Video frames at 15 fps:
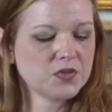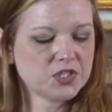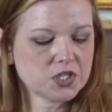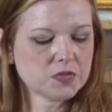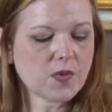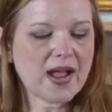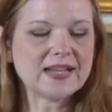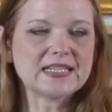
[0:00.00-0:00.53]
Which
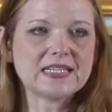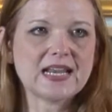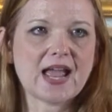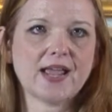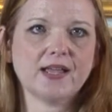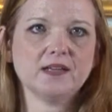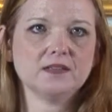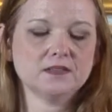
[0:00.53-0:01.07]
is why
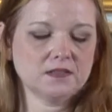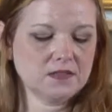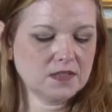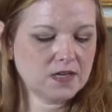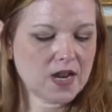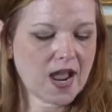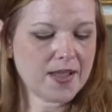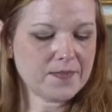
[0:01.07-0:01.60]
tonight,
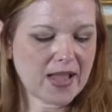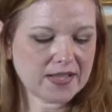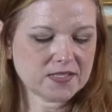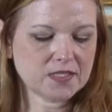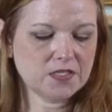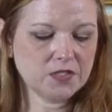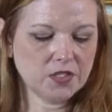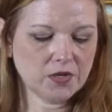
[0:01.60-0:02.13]
I'm
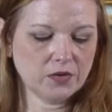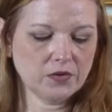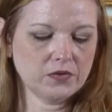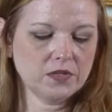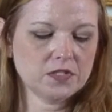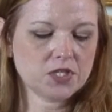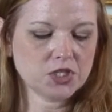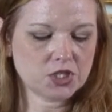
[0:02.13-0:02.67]
asking
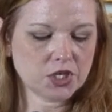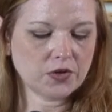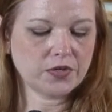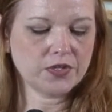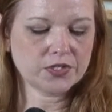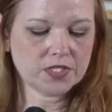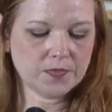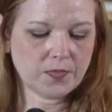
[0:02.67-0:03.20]
you to
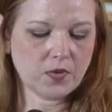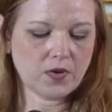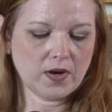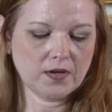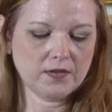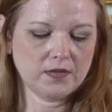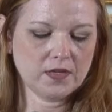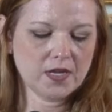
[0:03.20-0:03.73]
show your
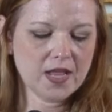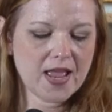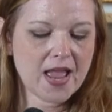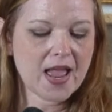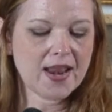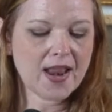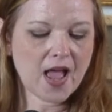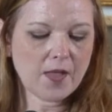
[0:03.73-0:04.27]
support
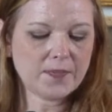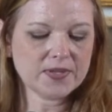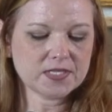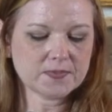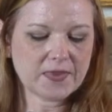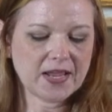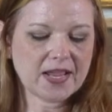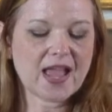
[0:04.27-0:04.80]
and help
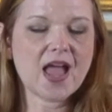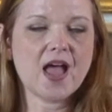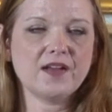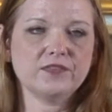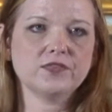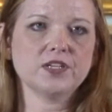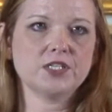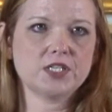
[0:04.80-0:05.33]
us make
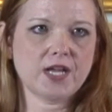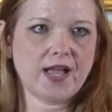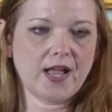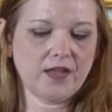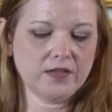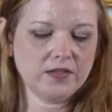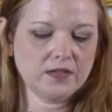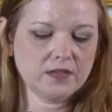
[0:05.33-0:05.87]
every
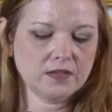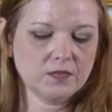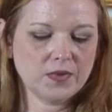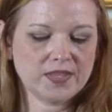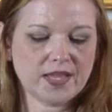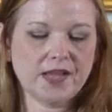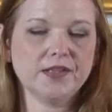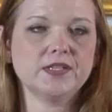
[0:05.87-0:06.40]
child
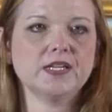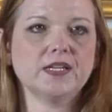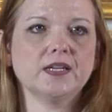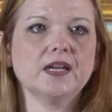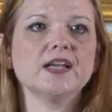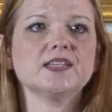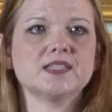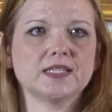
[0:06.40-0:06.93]
with
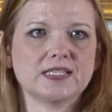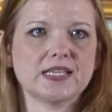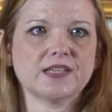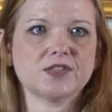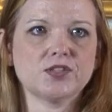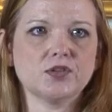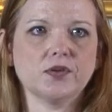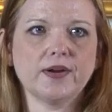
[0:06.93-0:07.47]
LD a
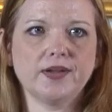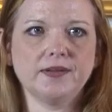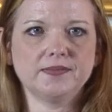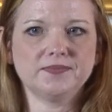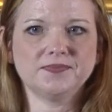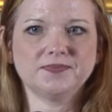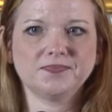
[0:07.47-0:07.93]
success story.